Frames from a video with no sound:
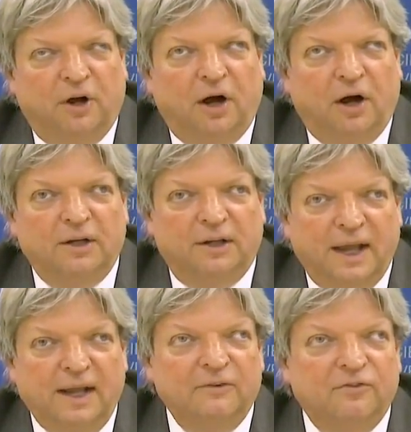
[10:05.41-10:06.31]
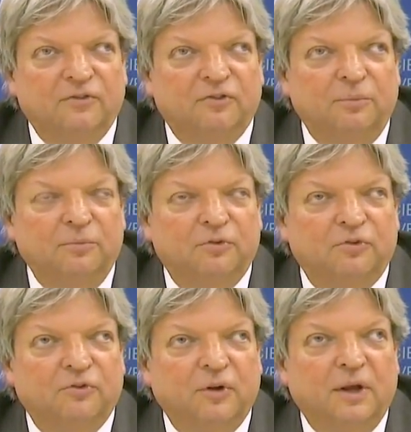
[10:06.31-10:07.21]
are the data
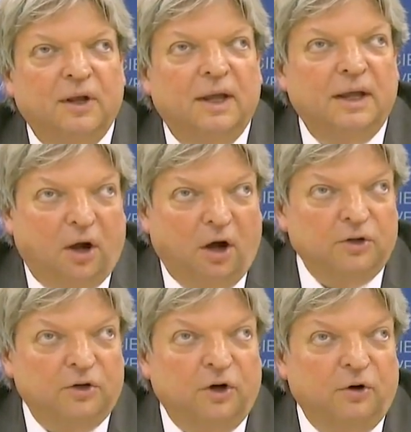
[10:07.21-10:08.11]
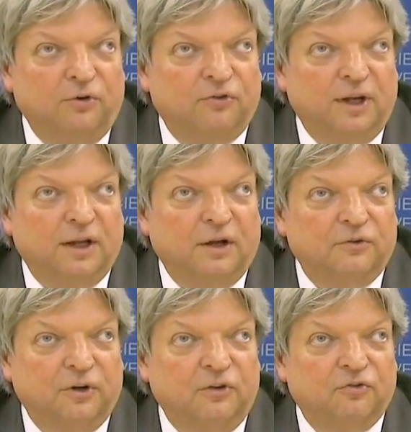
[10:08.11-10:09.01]
systems in other OECD
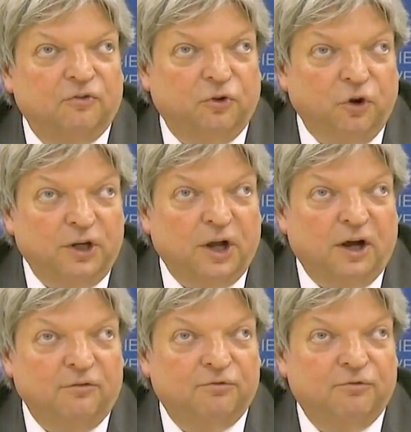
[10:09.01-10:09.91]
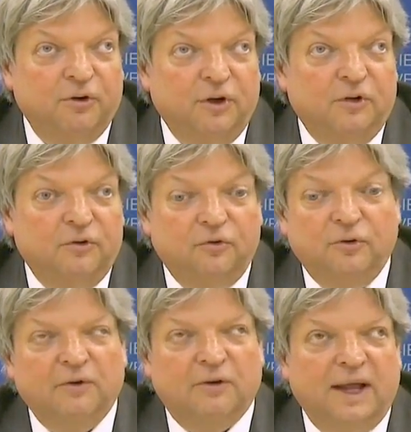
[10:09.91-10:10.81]
countries good enough to
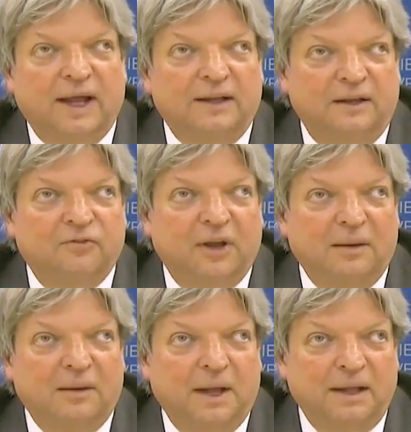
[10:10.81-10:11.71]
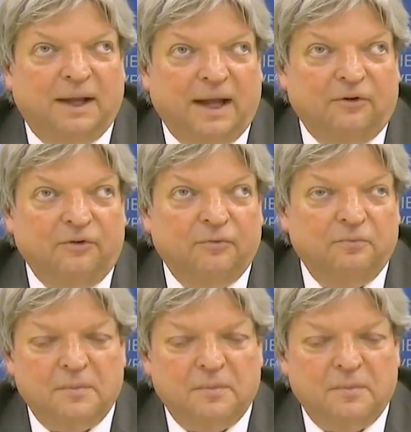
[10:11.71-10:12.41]
calculate these same indicators?